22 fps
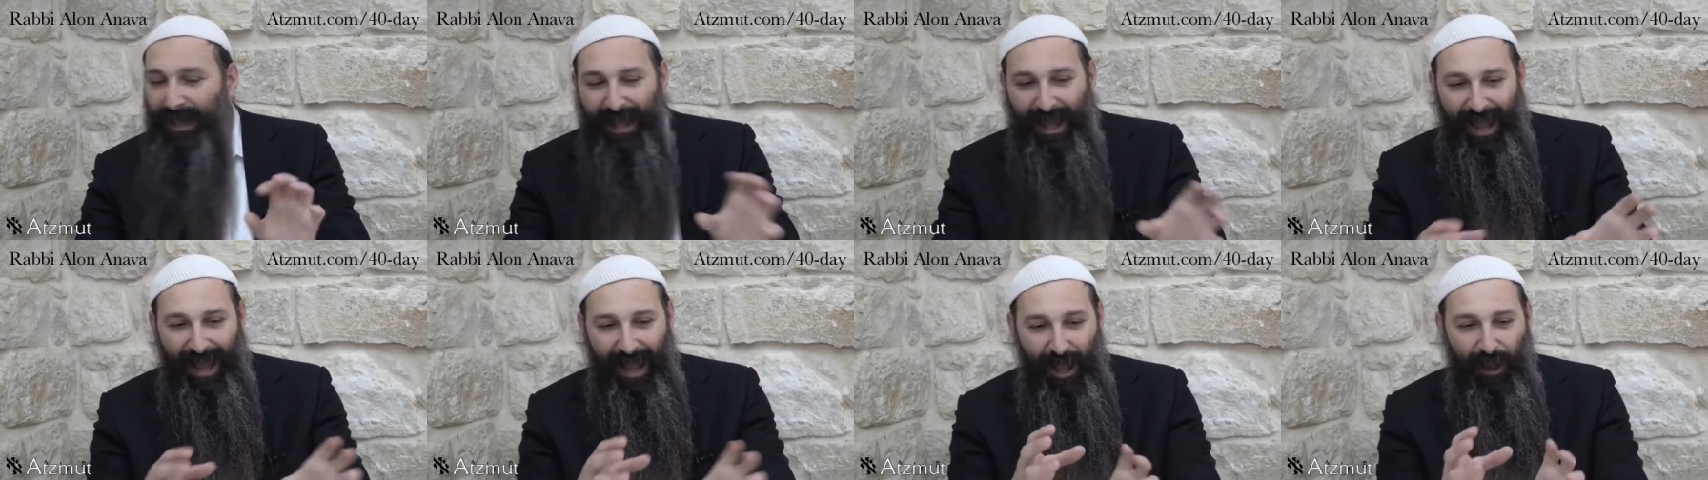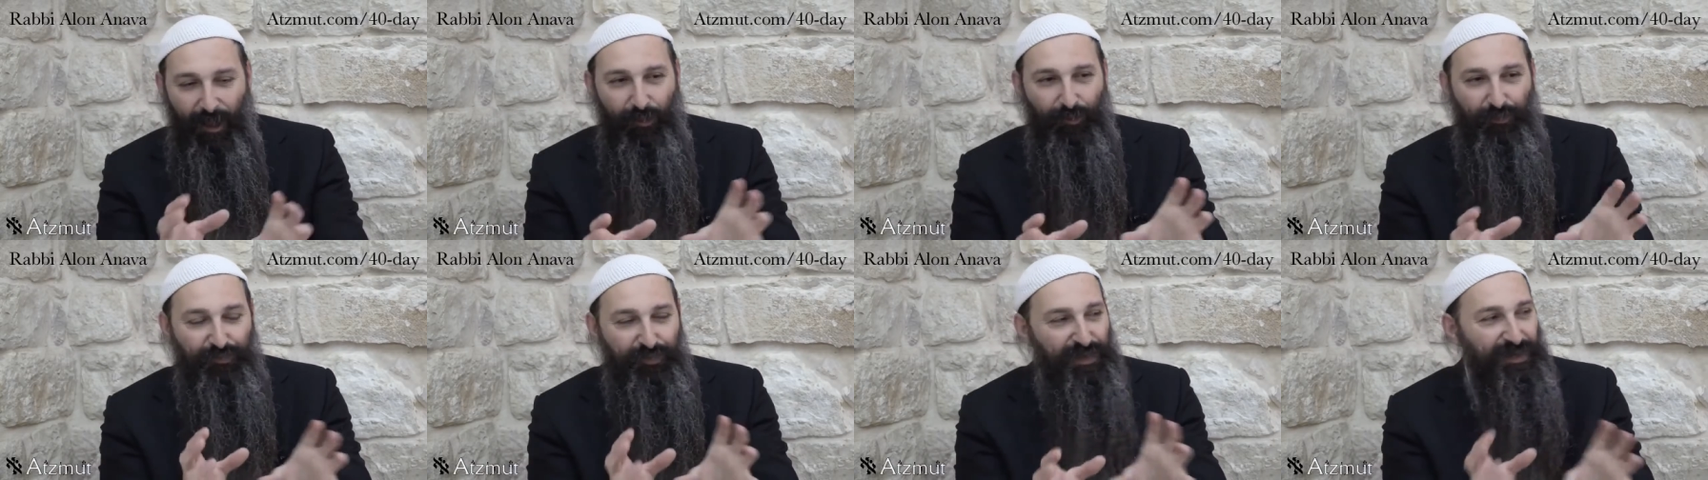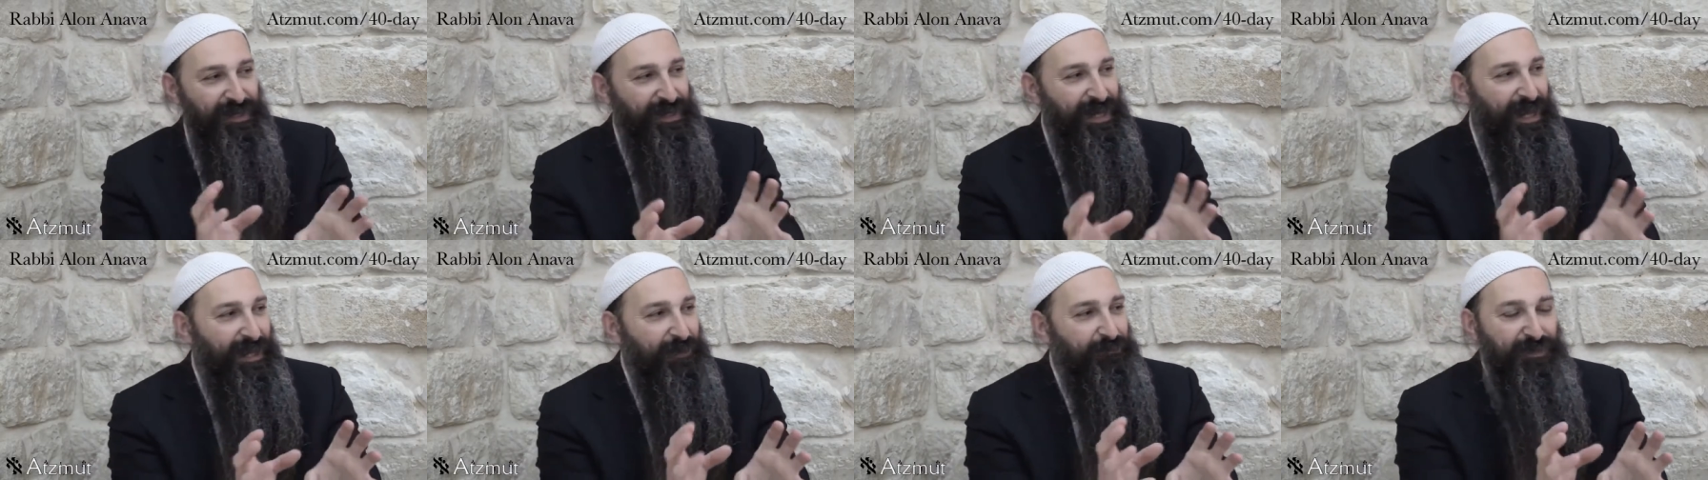how the
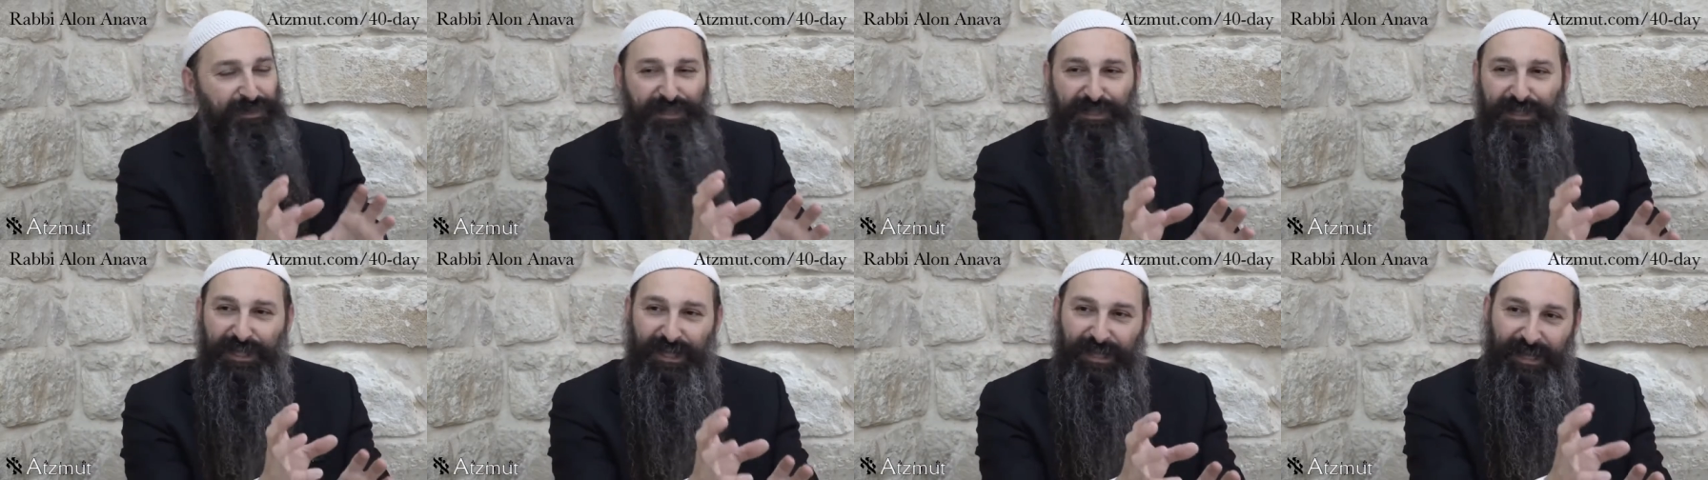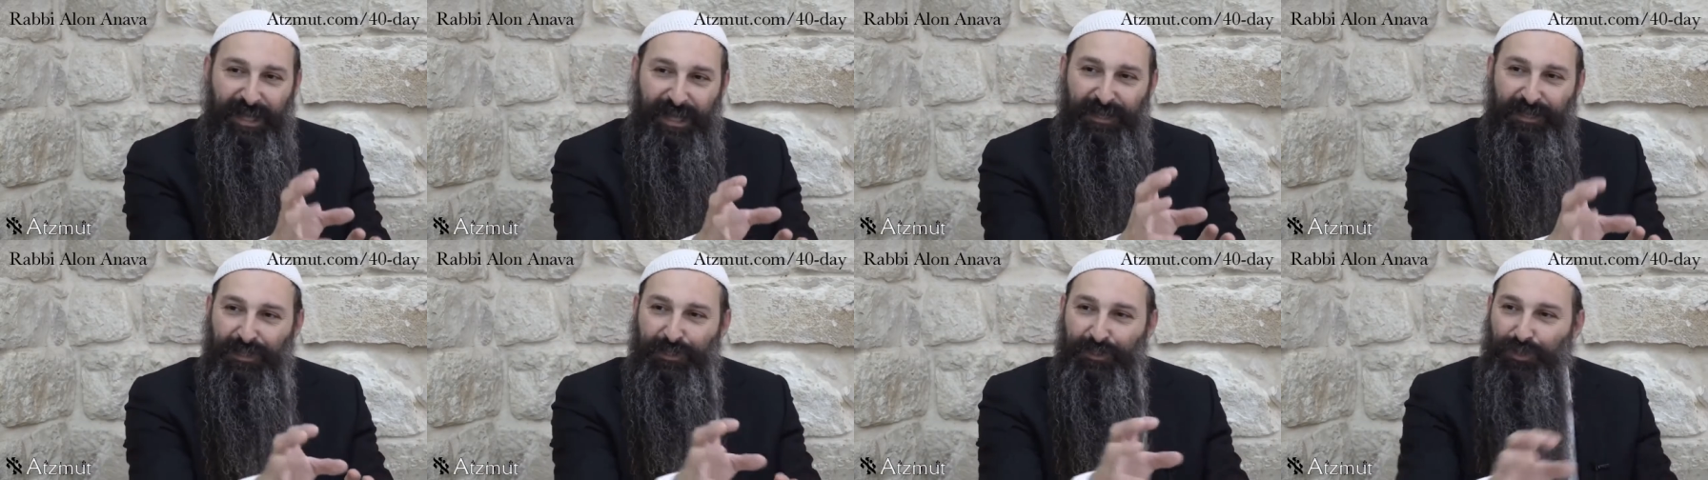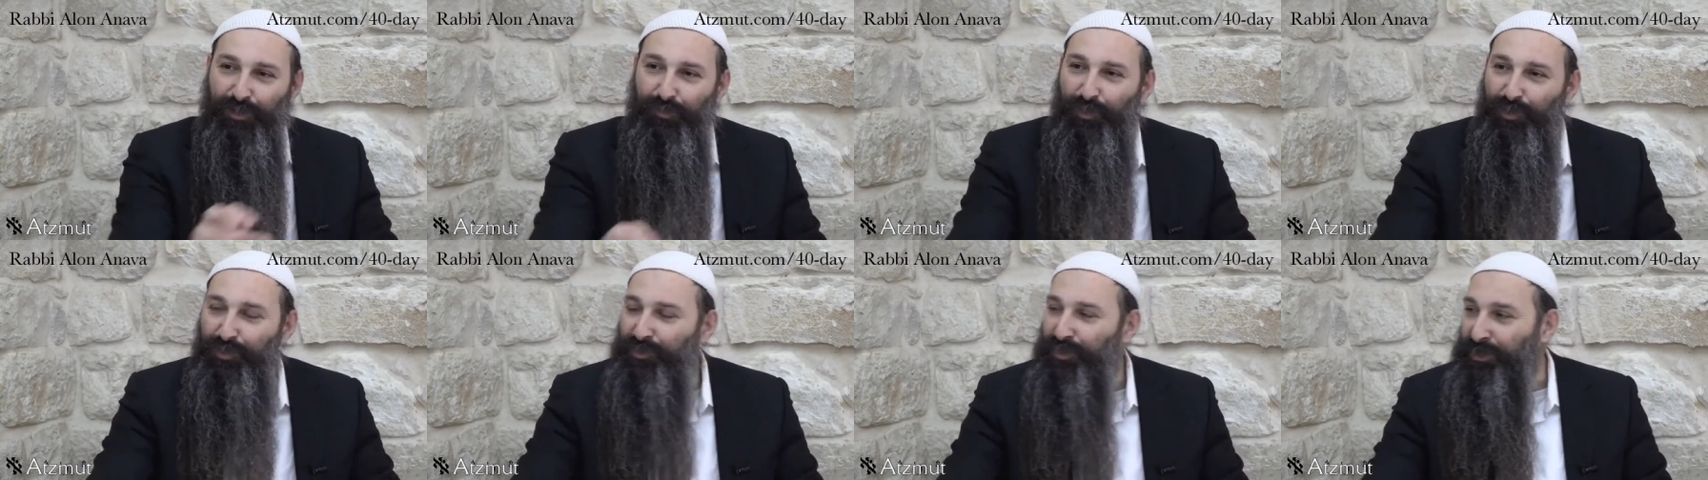name is connected
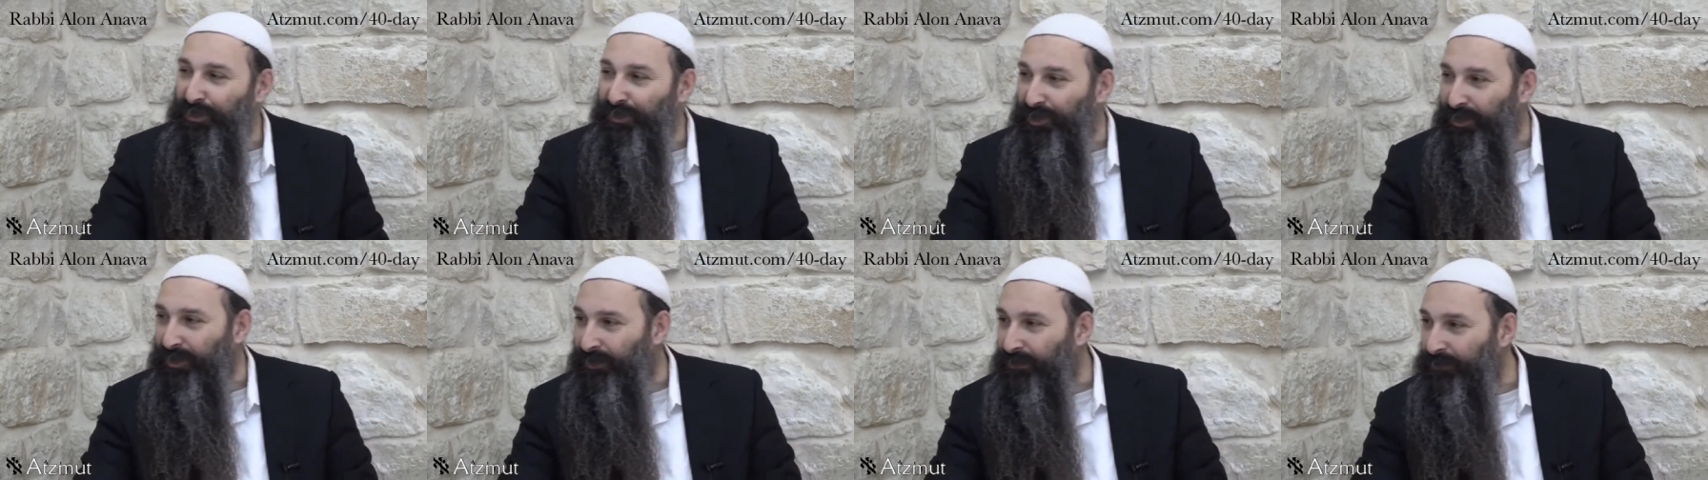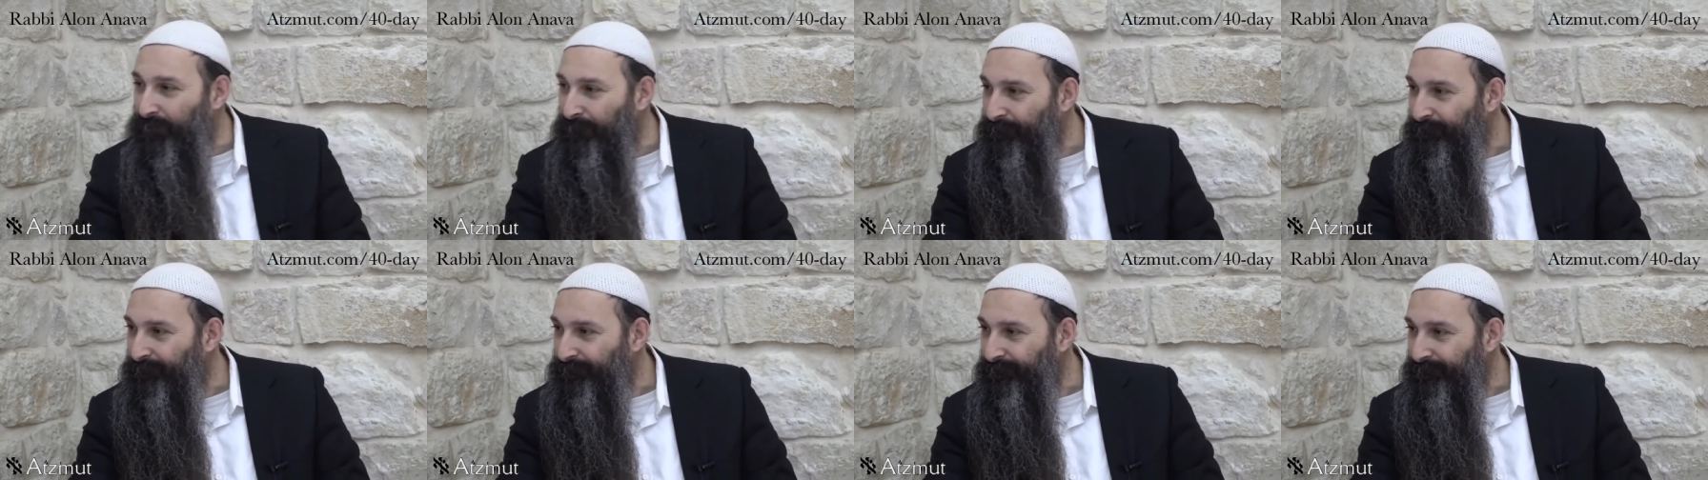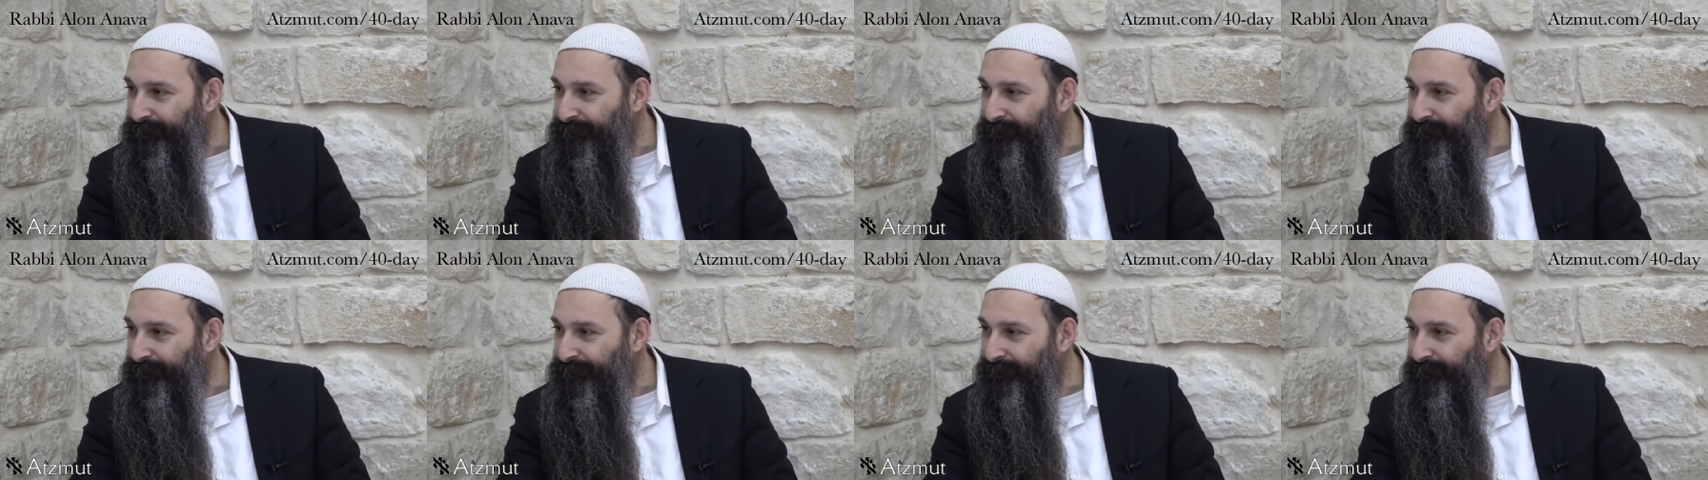to what they did.